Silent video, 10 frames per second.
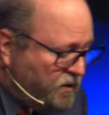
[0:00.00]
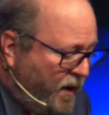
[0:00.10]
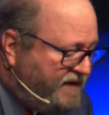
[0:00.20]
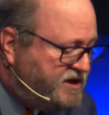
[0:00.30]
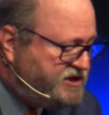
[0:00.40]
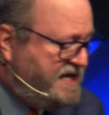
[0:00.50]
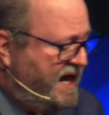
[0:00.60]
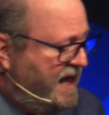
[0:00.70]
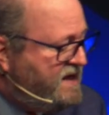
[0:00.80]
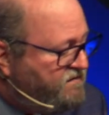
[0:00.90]
the way this
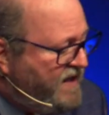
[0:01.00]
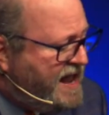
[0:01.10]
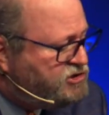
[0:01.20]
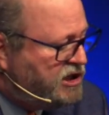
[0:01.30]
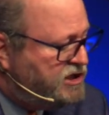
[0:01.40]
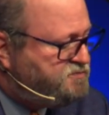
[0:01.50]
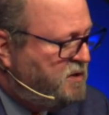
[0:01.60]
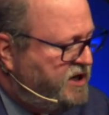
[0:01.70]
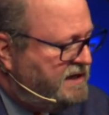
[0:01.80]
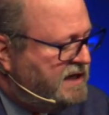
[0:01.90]
televangelist
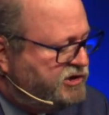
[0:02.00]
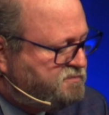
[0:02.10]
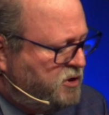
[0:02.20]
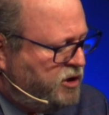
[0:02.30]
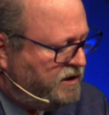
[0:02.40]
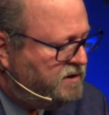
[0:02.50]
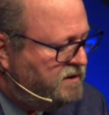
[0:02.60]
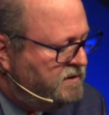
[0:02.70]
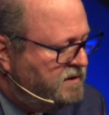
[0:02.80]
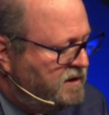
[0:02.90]
put it in his book.
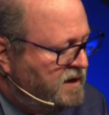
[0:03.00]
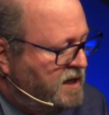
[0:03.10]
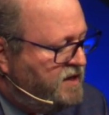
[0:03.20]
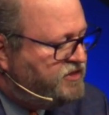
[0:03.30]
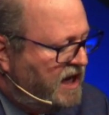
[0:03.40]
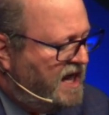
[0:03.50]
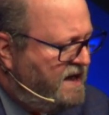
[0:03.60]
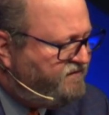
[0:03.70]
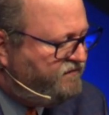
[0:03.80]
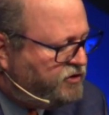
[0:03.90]
The
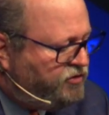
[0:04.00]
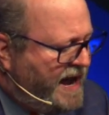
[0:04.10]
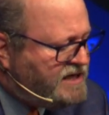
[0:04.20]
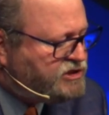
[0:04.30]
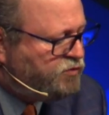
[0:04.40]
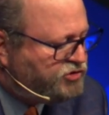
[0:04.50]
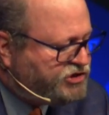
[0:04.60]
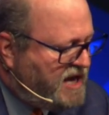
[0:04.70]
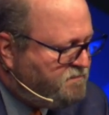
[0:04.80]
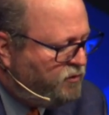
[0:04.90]
love of Christ will
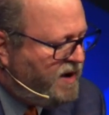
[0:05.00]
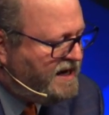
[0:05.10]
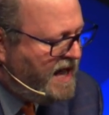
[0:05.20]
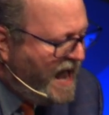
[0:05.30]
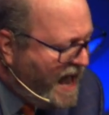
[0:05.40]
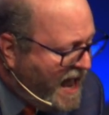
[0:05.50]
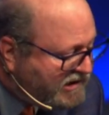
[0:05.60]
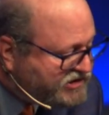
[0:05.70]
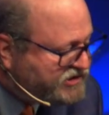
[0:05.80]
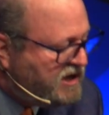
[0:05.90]
separate
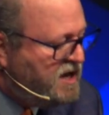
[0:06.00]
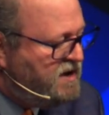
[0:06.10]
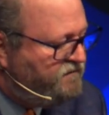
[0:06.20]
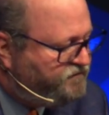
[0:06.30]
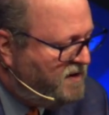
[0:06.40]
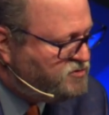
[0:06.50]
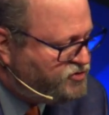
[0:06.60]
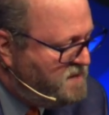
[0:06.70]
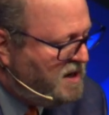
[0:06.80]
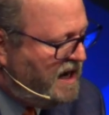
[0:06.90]
us from
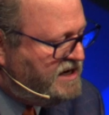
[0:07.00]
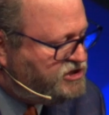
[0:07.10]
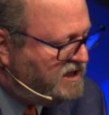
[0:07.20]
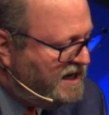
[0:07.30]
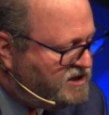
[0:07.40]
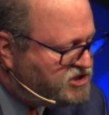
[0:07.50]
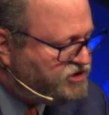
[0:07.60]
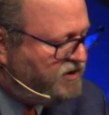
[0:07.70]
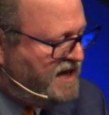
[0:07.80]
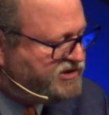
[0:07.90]
tribulation and
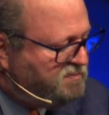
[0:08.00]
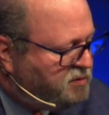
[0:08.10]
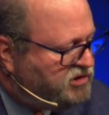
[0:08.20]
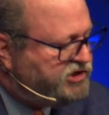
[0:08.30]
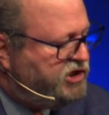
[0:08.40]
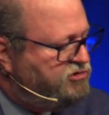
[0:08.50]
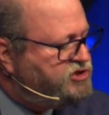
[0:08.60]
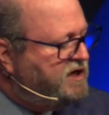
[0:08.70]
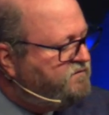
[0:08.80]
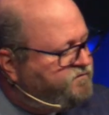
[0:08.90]
distress and
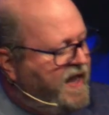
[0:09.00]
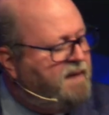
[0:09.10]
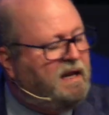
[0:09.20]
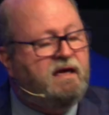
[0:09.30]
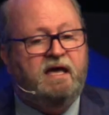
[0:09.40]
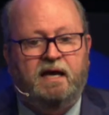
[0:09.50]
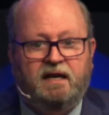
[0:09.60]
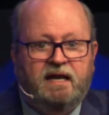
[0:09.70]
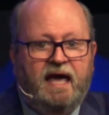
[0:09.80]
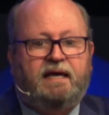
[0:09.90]
persecution and famine,
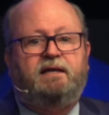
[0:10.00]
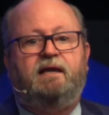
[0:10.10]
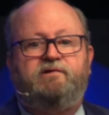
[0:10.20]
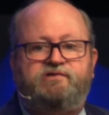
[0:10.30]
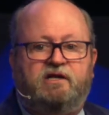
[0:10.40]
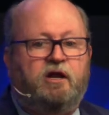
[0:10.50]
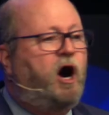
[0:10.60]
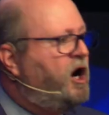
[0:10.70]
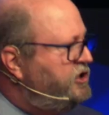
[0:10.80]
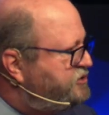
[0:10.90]
nakedness and
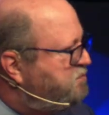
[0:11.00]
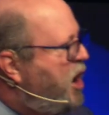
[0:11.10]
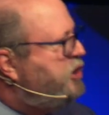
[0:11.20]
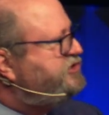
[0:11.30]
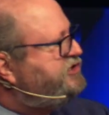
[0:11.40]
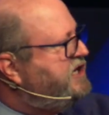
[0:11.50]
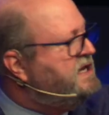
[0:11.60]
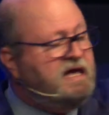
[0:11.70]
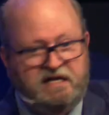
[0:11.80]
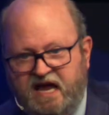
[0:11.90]
harsh bosses and
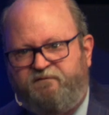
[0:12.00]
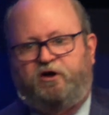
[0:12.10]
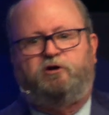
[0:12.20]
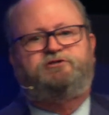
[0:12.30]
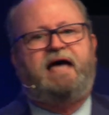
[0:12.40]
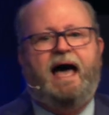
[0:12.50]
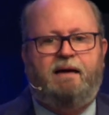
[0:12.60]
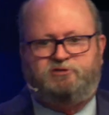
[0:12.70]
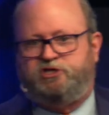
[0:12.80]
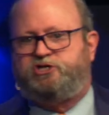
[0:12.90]
difficult
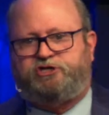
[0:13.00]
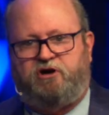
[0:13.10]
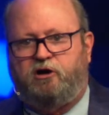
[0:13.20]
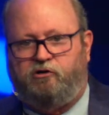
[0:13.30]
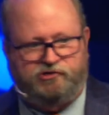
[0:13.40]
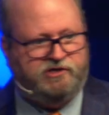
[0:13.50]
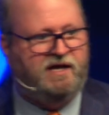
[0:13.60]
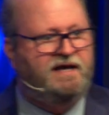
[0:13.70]
times and struggles.